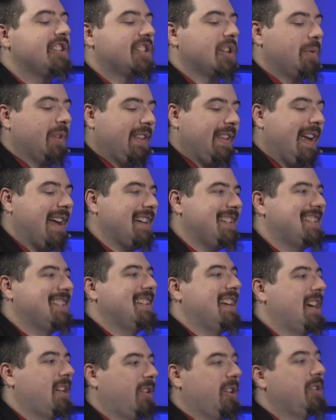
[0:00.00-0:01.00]
So in that
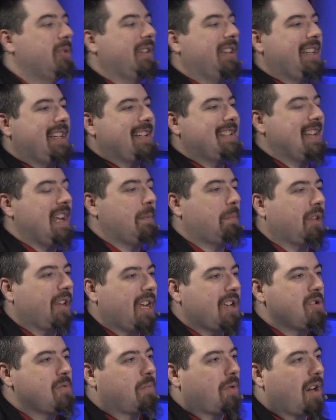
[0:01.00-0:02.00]
scenario, in the example
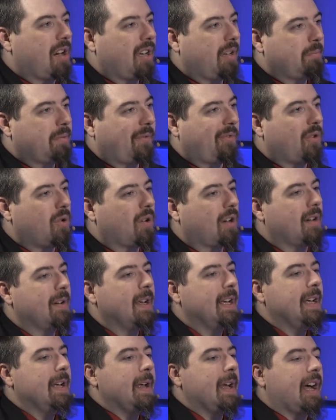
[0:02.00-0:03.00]
that you brought up before,
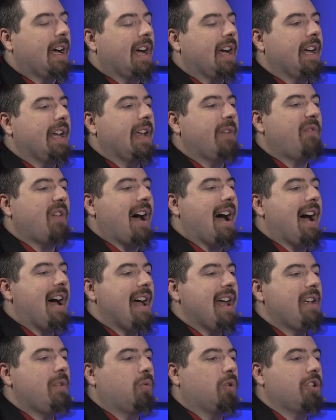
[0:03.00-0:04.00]
if
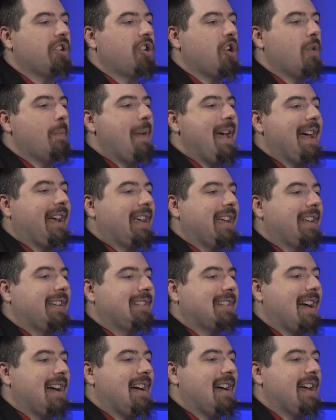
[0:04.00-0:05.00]
I were to go back in
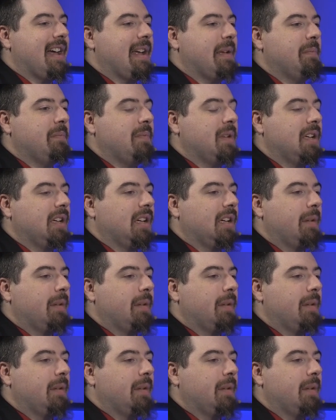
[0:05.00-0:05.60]
time,